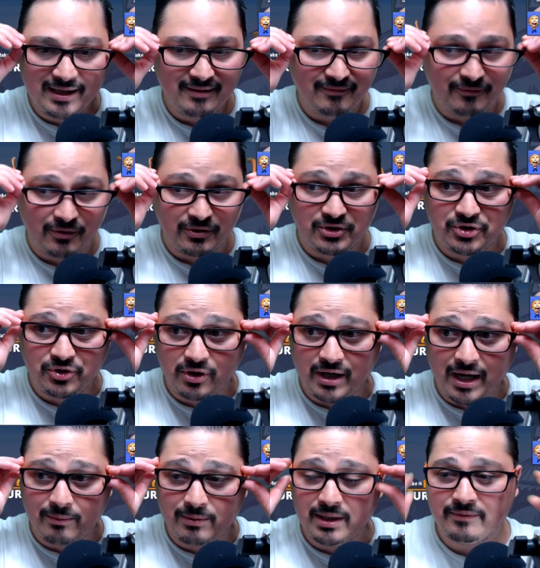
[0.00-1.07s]
For sure,
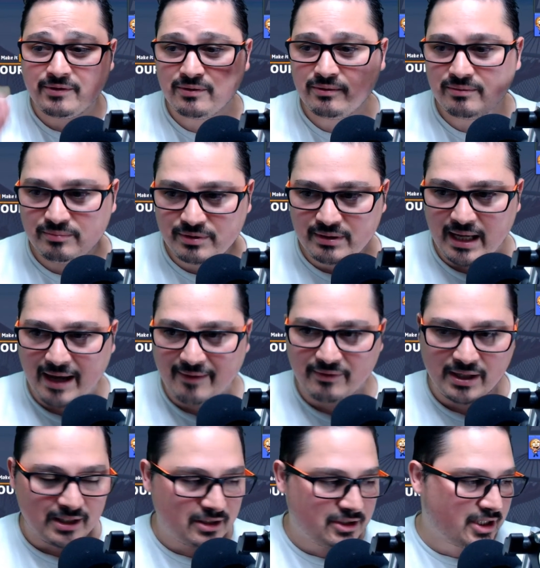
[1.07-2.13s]
I would love to have
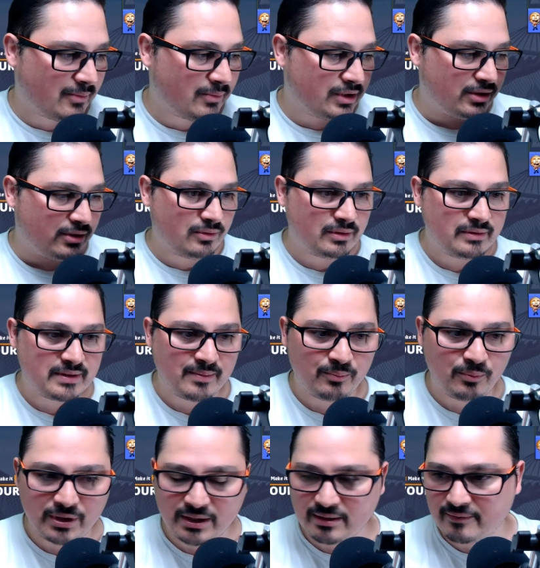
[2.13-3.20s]
another chat with you at some
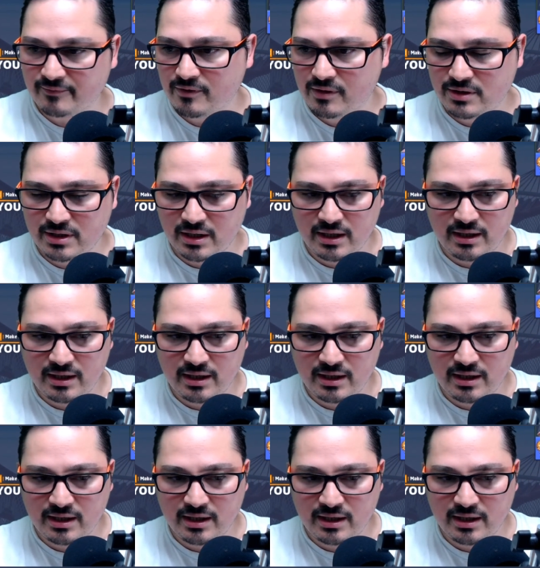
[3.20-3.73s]
point in the future.